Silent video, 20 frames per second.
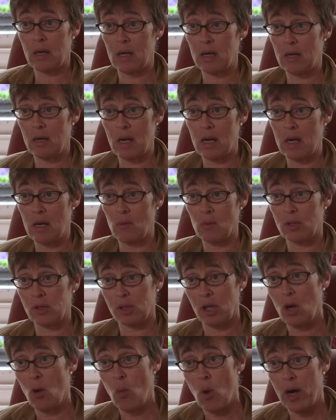and then it was
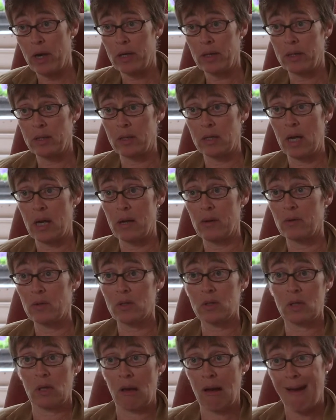so widely
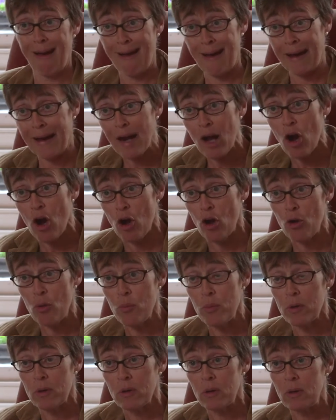denounced at
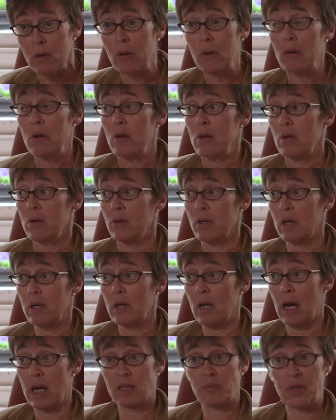home that
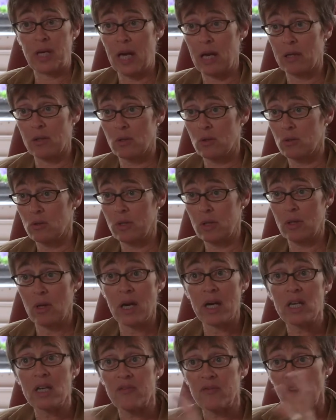it had to be cancelled, and
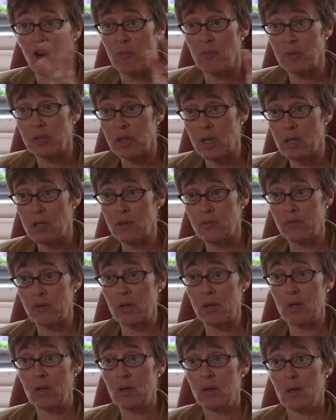95% of
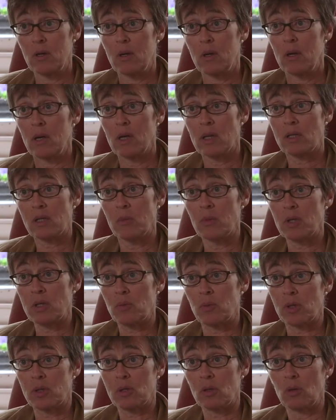the
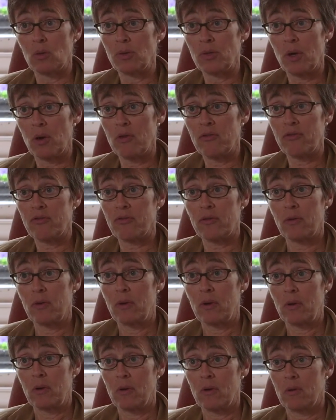exhibits were sold off
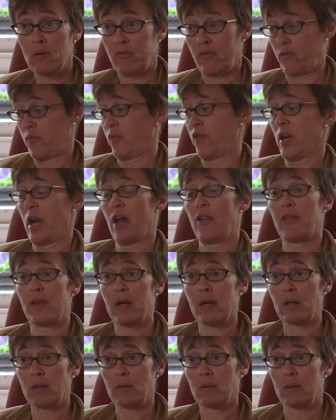for
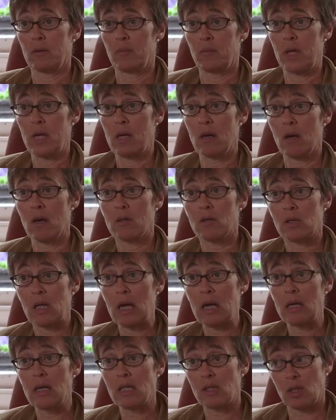nothing peanuts.
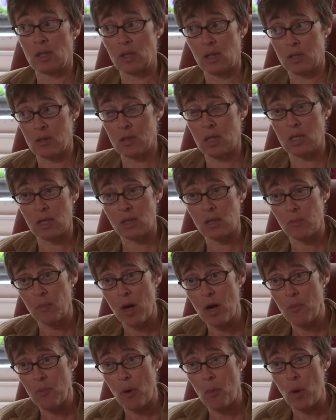And this is, this is the
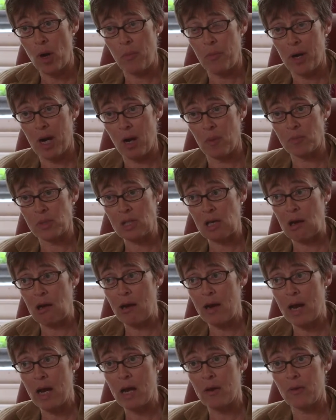moment where it becomes
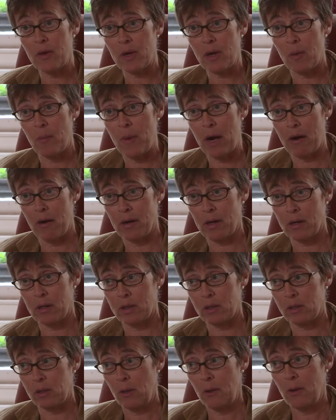clear that
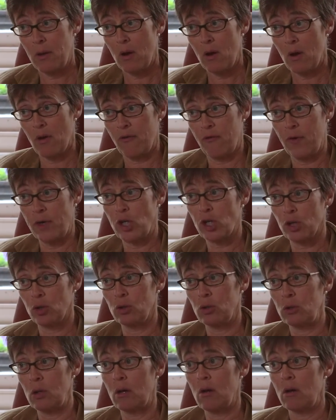America's
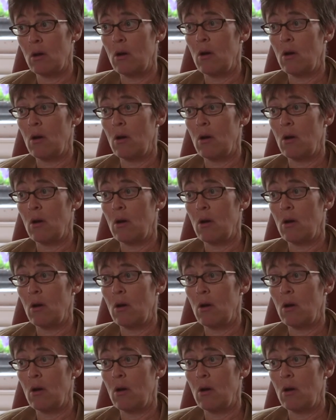official